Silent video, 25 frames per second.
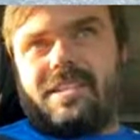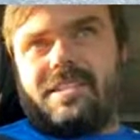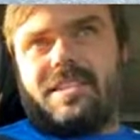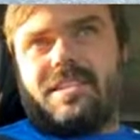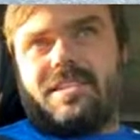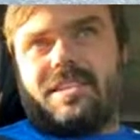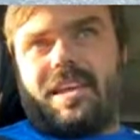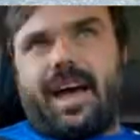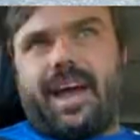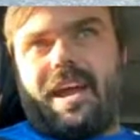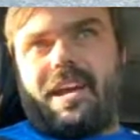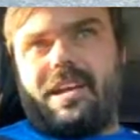
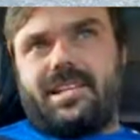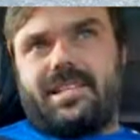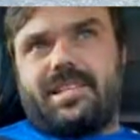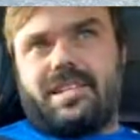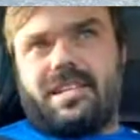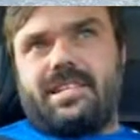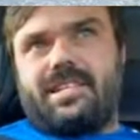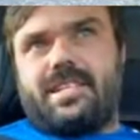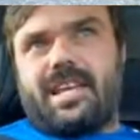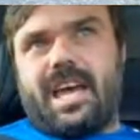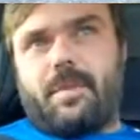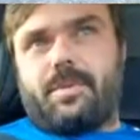design is
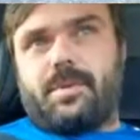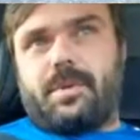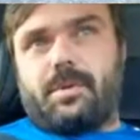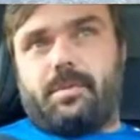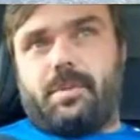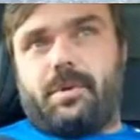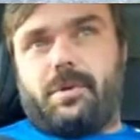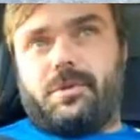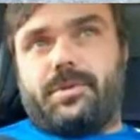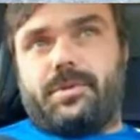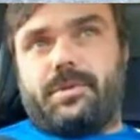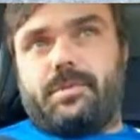
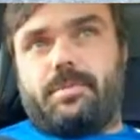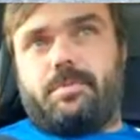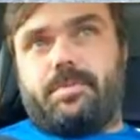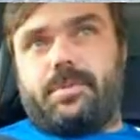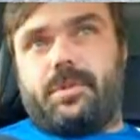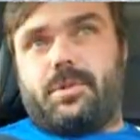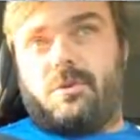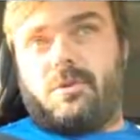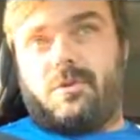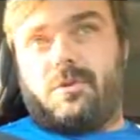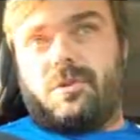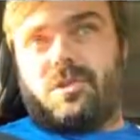adaptable
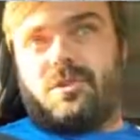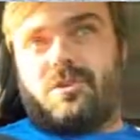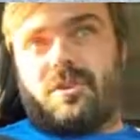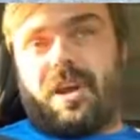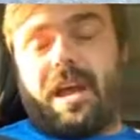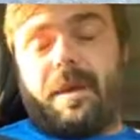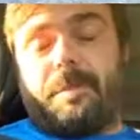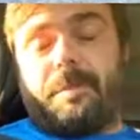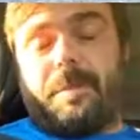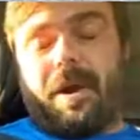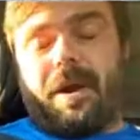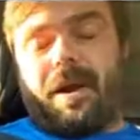to a
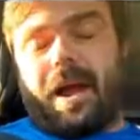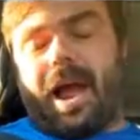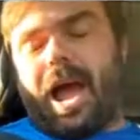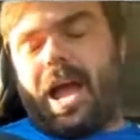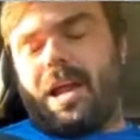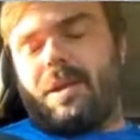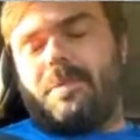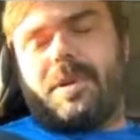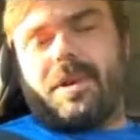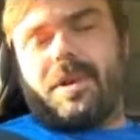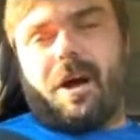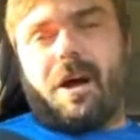straight bar,
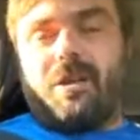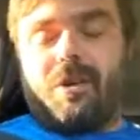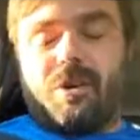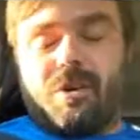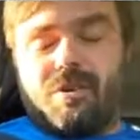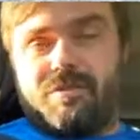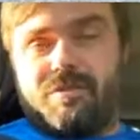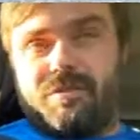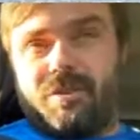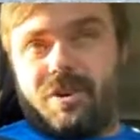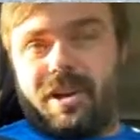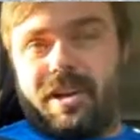I'd be all
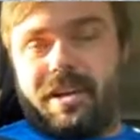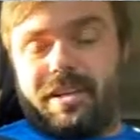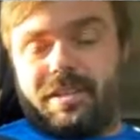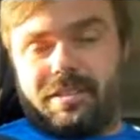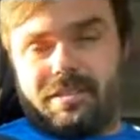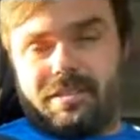over it.